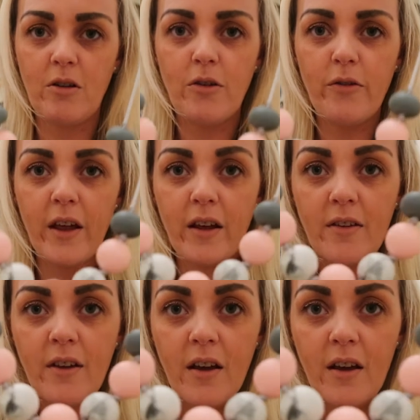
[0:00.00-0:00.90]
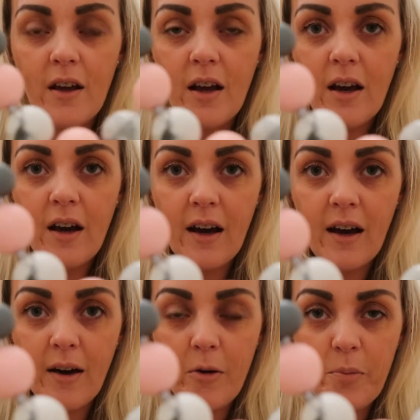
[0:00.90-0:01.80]
love this.
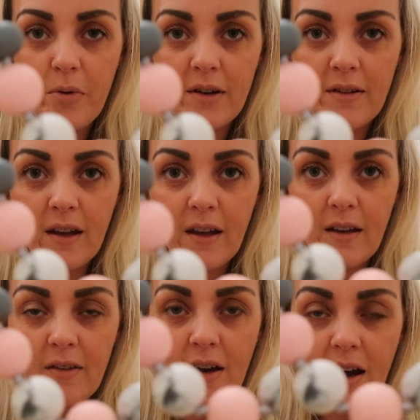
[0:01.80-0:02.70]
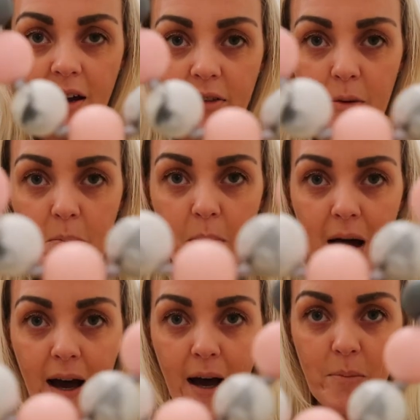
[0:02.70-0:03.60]
How pretty is that? The
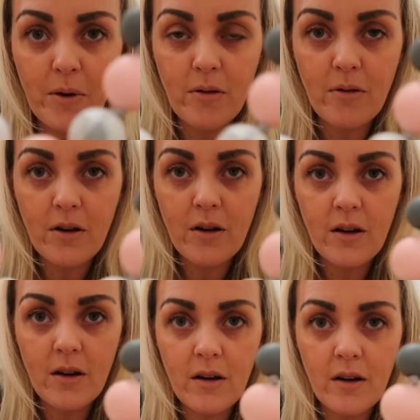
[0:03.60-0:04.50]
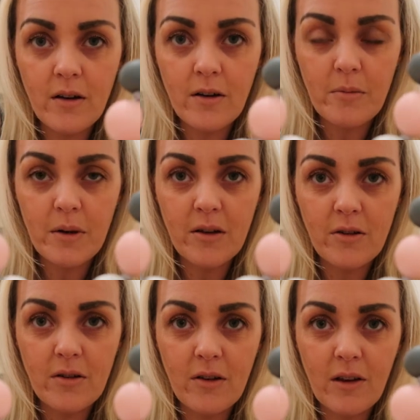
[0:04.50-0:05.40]
marble. Oh my
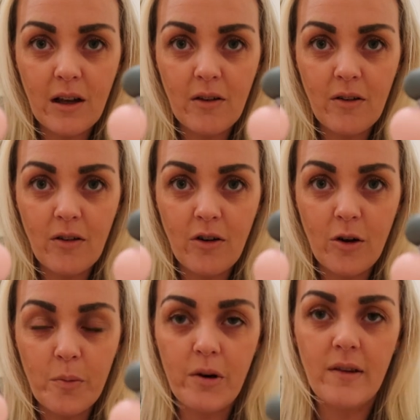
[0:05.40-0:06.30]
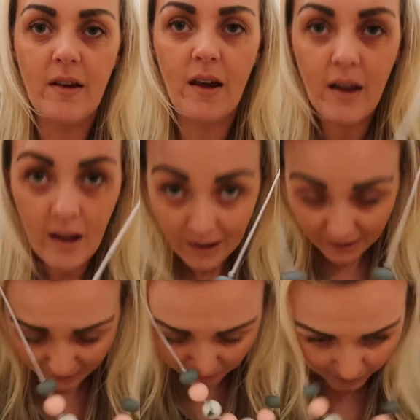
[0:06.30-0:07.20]
goodness, that is so pretty.
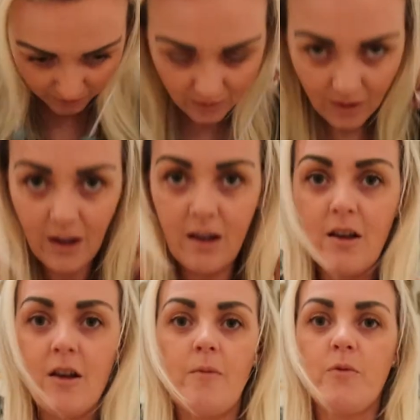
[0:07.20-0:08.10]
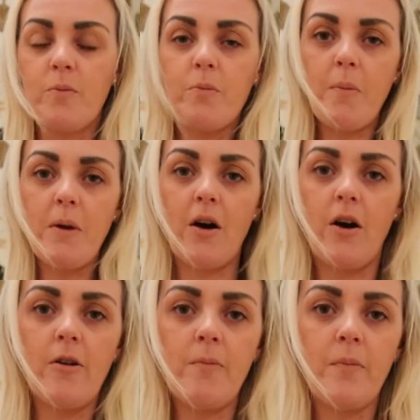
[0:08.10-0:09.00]
And basically, just bob it
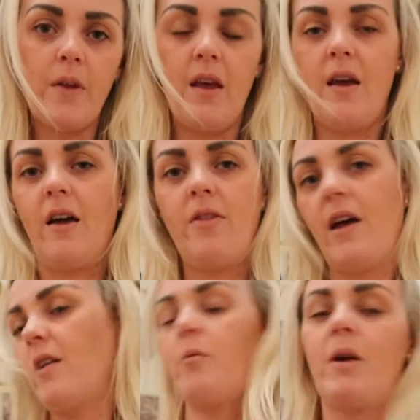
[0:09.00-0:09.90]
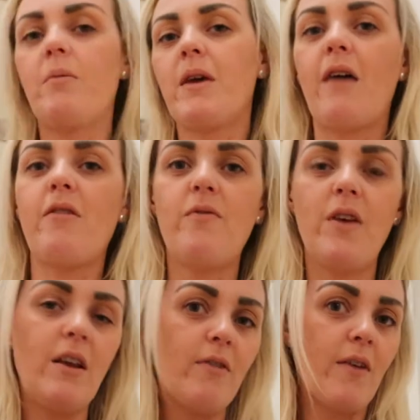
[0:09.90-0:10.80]
on, and then when I'm carrying
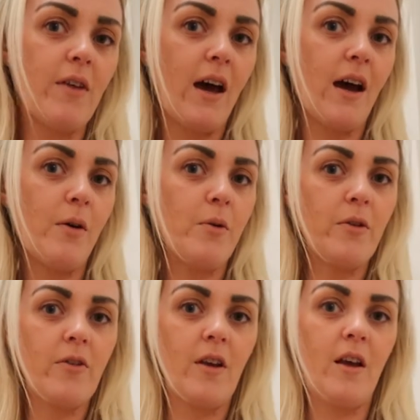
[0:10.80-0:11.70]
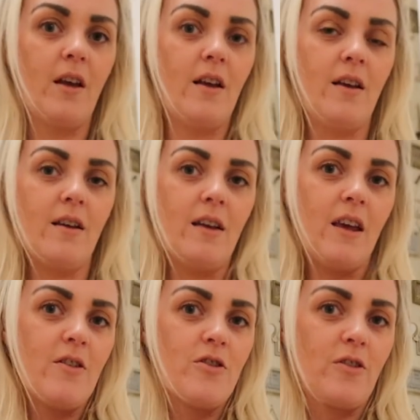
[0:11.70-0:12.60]
Vinny around the house, he
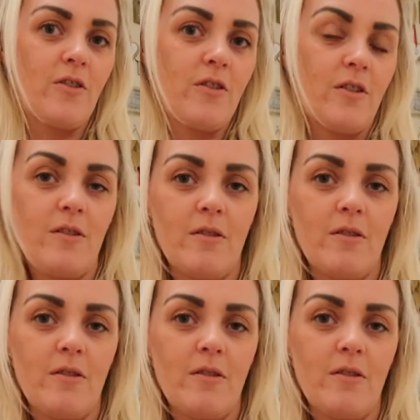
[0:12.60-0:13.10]
can just